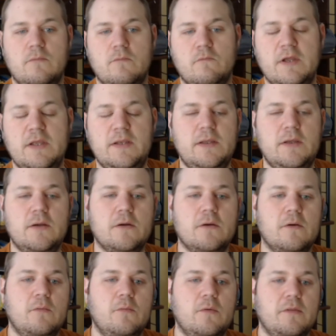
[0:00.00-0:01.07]
right
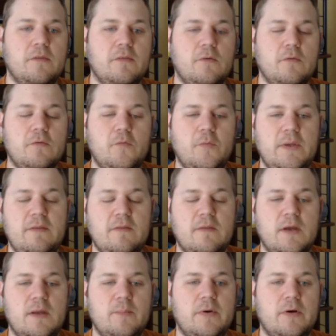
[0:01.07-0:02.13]
here with those
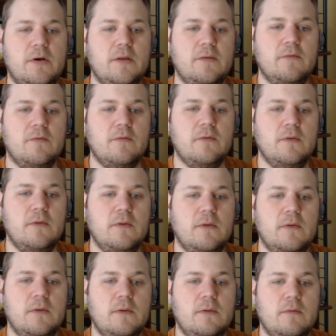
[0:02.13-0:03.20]
queenside pawns
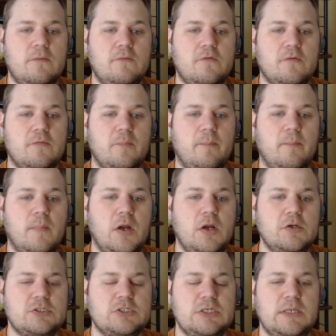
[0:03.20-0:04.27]
just
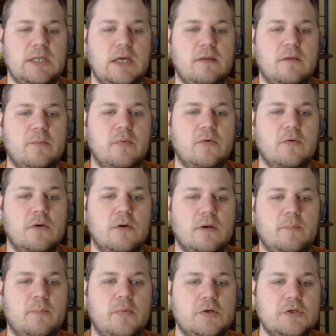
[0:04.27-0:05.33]
marching down the board,
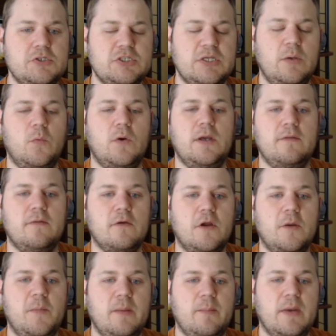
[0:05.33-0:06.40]
pushing white's
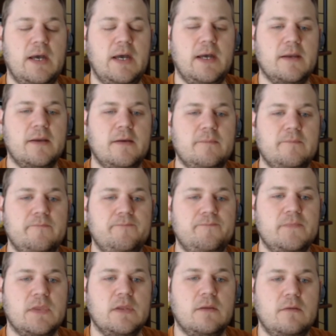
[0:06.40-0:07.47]
army back.
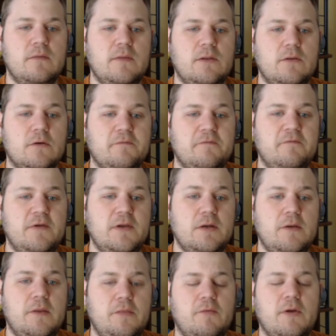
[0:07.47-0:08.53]
They look
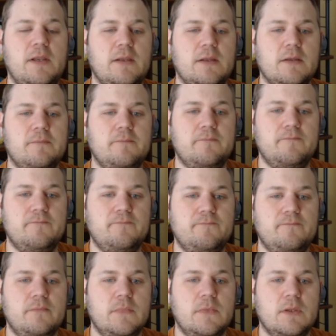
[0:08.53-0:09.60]
very threatening.
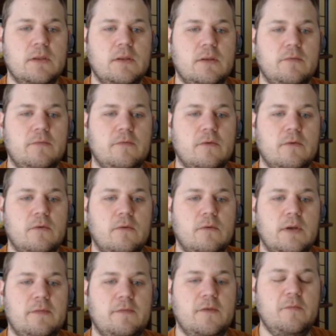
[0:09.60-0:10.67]
So
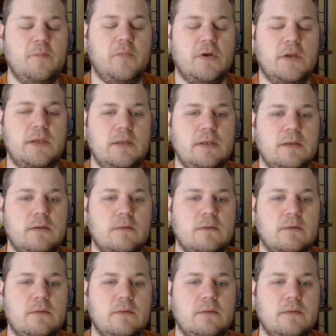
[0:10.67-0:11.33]
at this point,